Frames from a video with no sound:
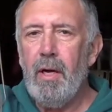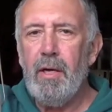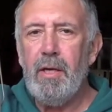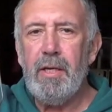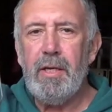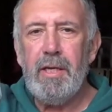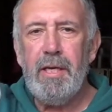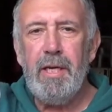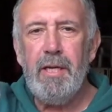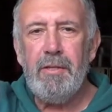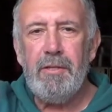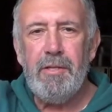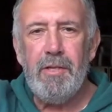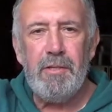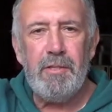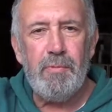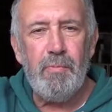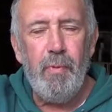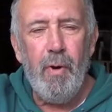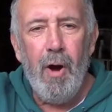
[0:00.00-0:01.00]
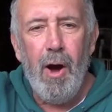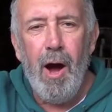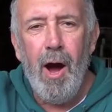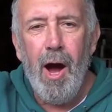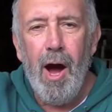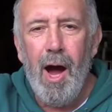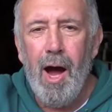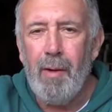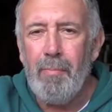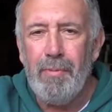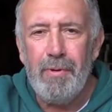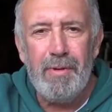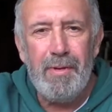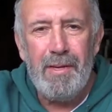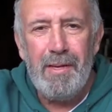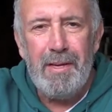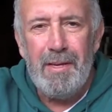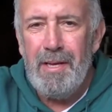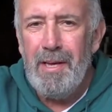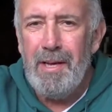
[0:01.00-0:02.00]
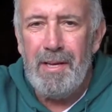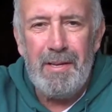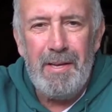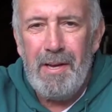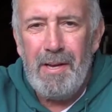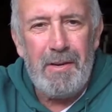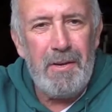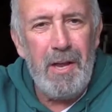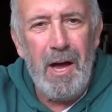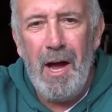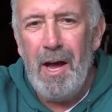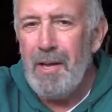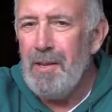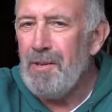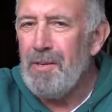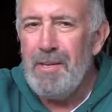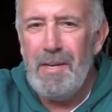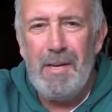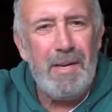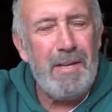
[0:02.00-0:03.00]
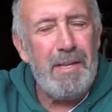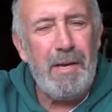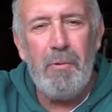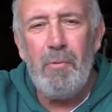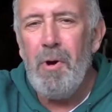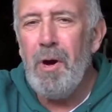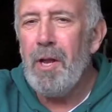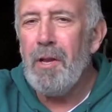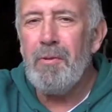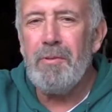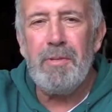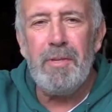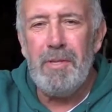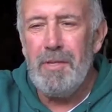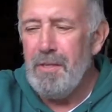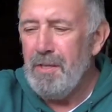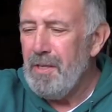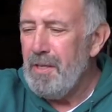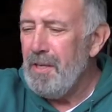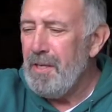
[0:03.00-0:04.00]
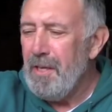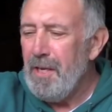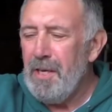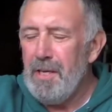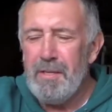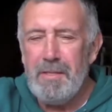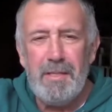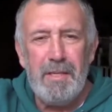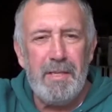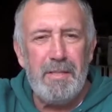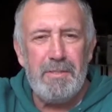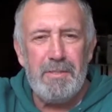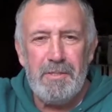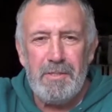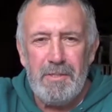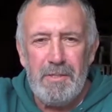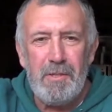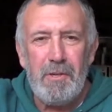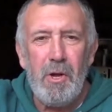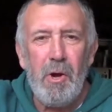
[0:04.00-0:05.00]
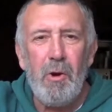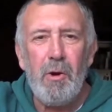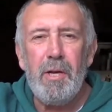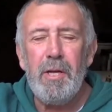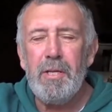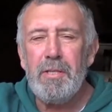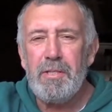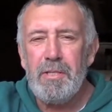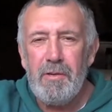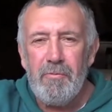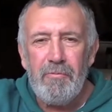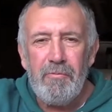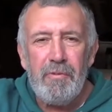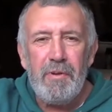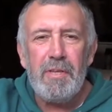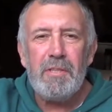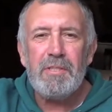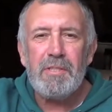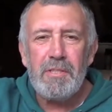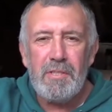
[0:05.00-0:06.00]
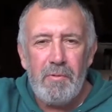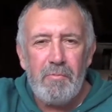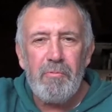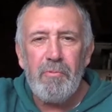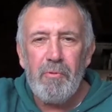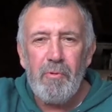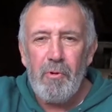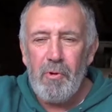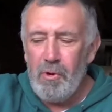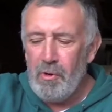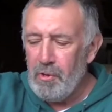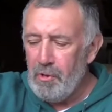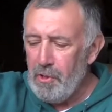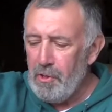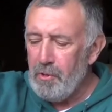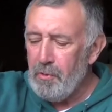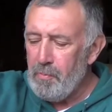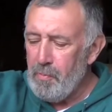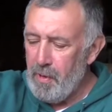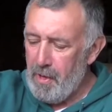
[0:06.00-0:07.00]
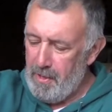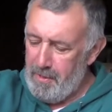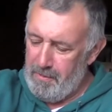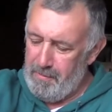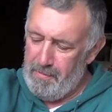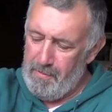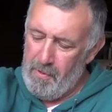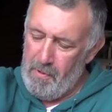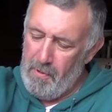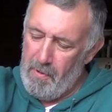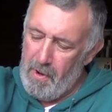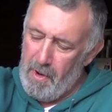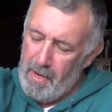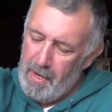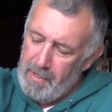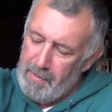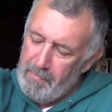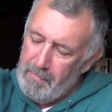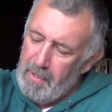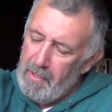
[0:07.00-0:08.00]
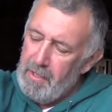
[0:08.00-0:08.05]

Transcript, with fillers: They get this pop. they want to, it, it, you know, it defeats them for a little bit, all right?